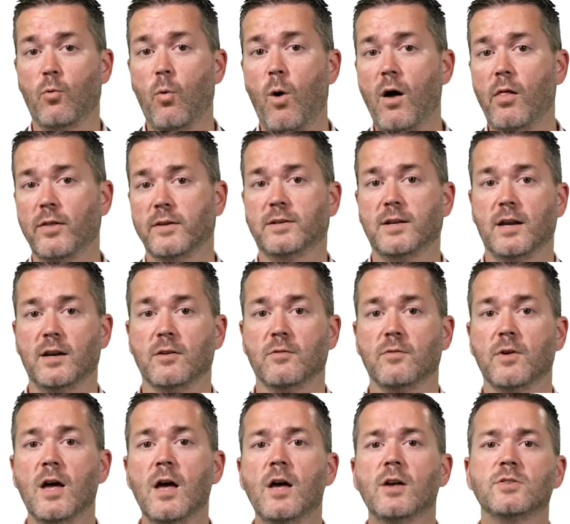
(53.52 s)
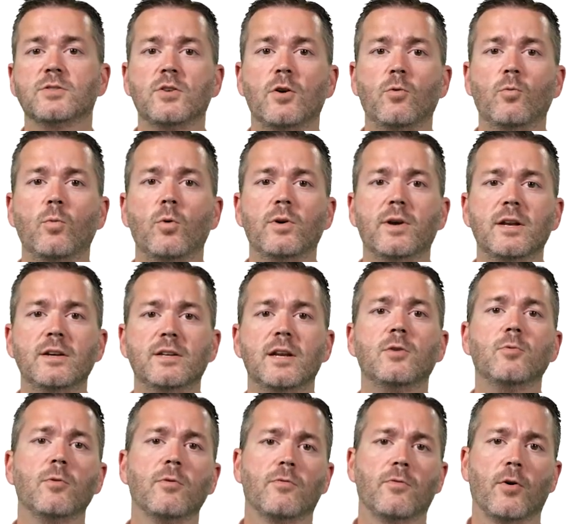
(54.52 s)
qualitative, so we'll
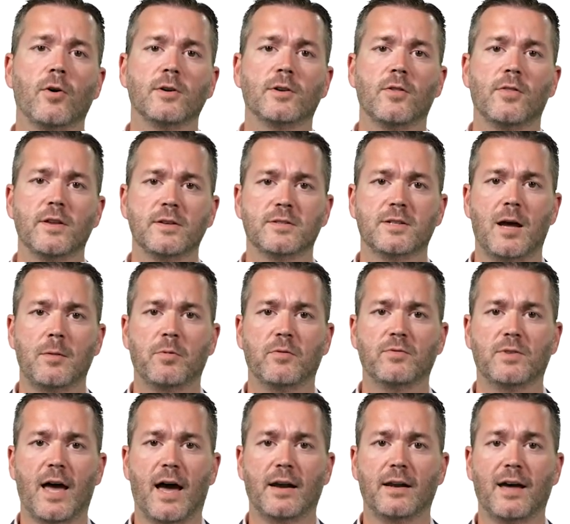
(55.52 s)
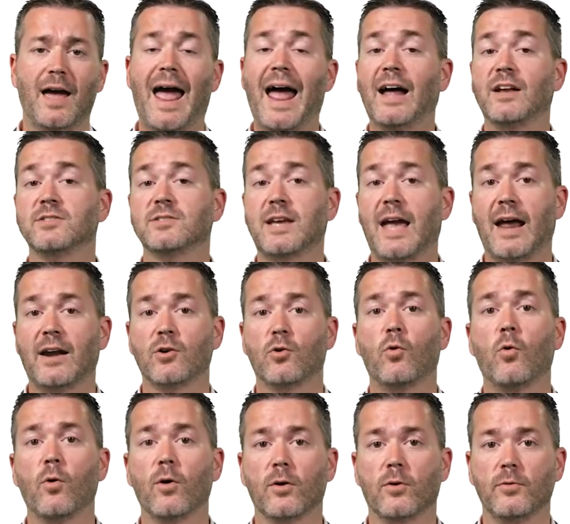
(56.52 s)
continue referring to this type of data as
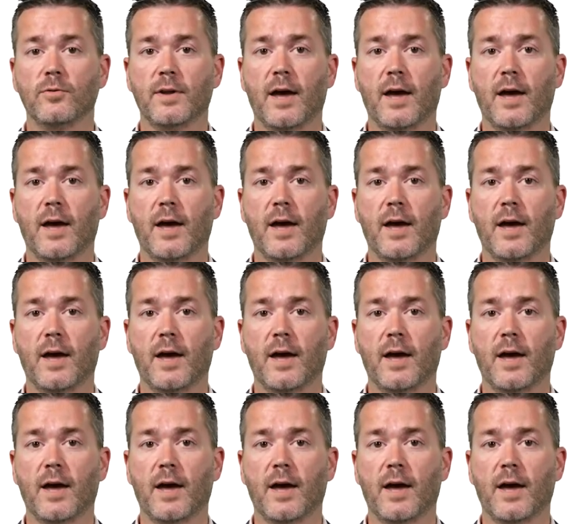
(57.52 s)
categorical